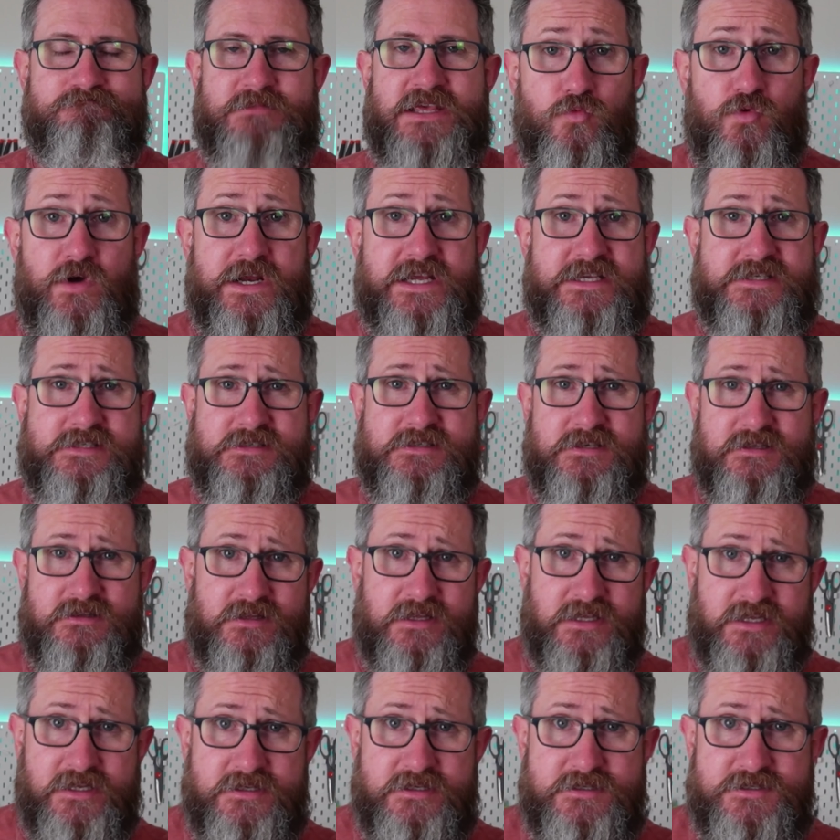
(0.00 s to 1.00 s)

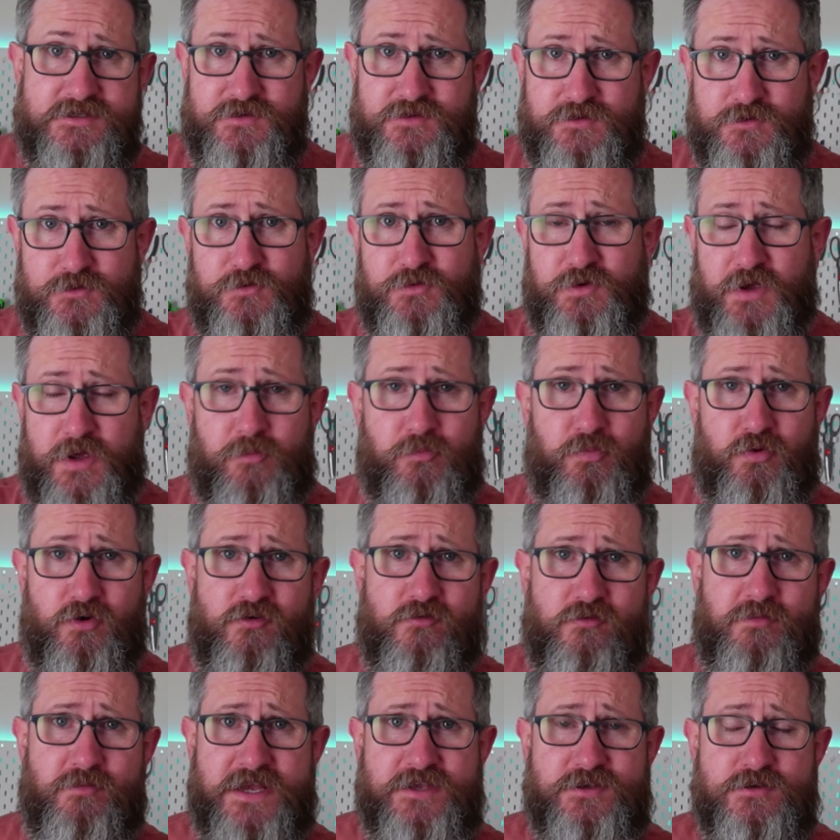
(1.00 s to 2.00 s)
Recently, to
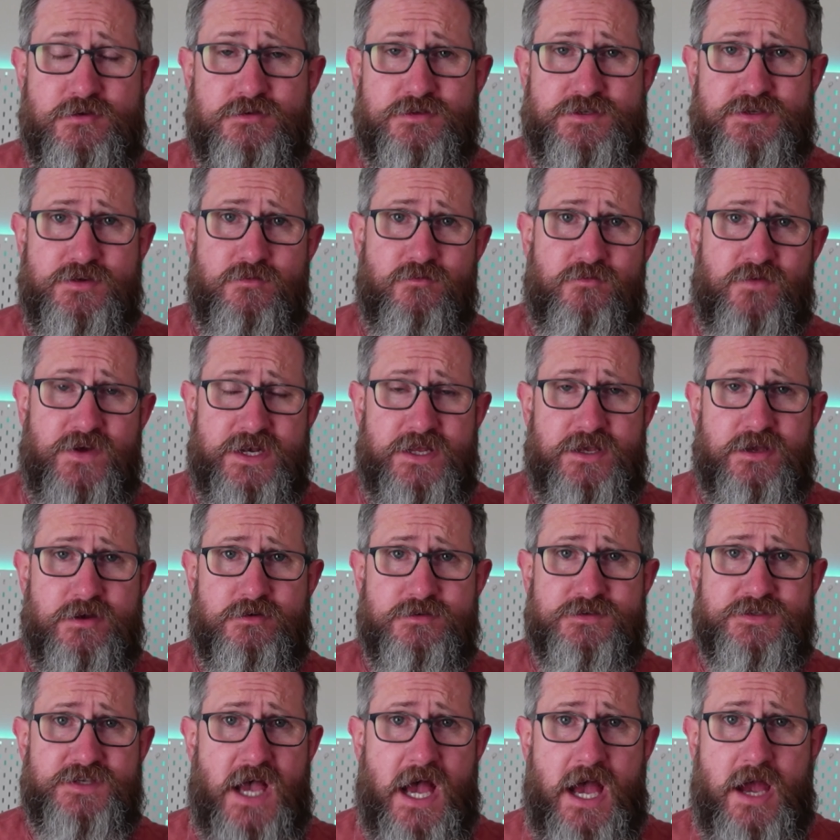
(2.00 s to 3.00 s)
improve my YouTube
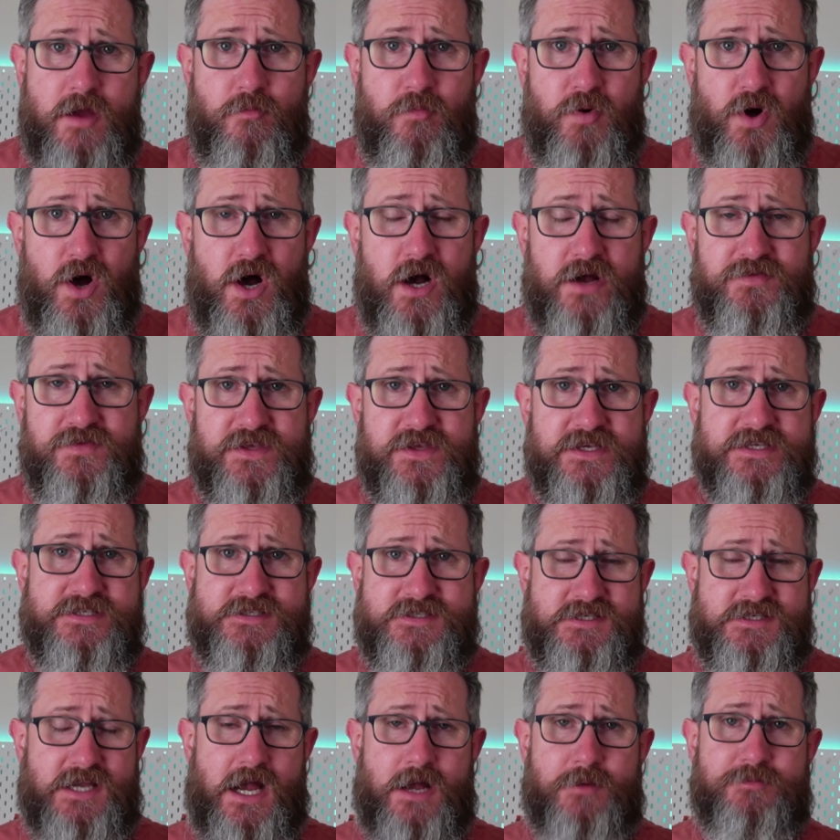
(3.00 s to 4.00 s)
videos, I bought
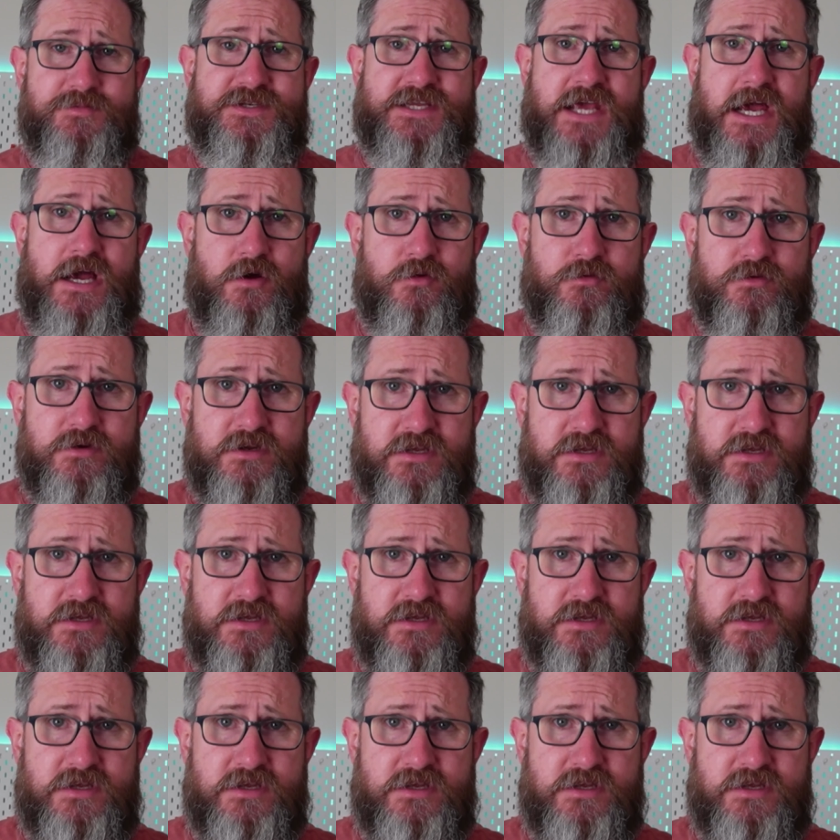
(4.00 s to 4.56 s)
this top-down